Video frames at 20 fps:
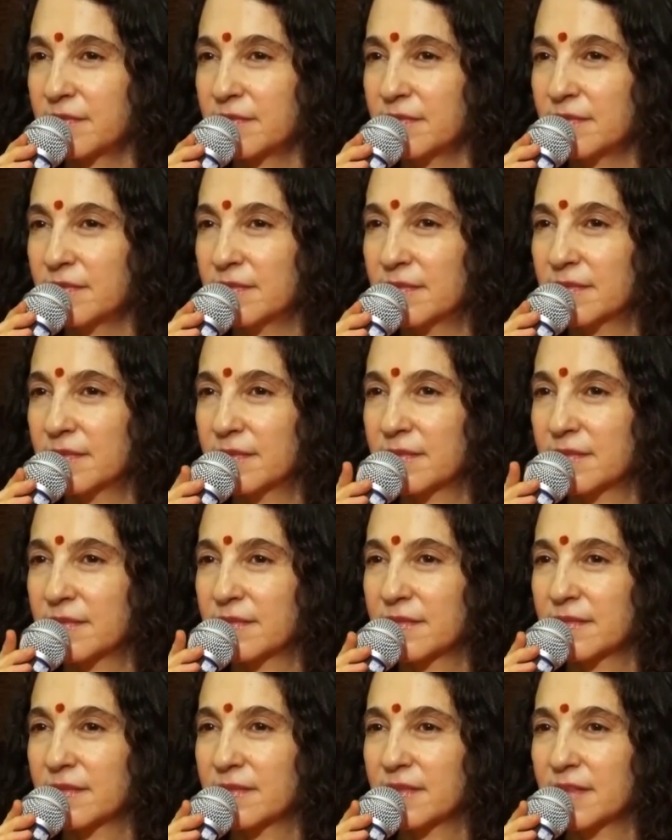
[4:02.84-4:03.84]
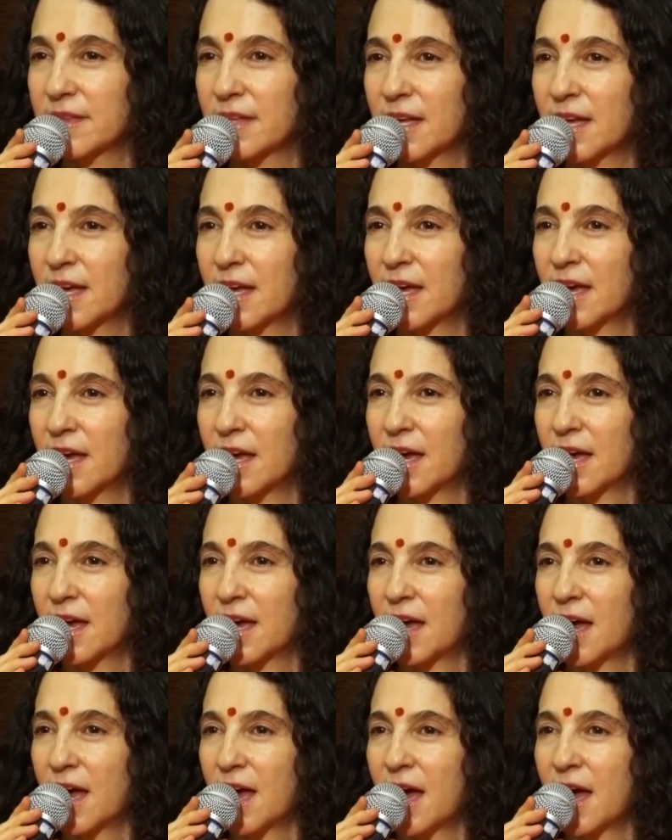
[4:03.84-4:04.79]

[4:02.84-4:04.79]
Nothing is said.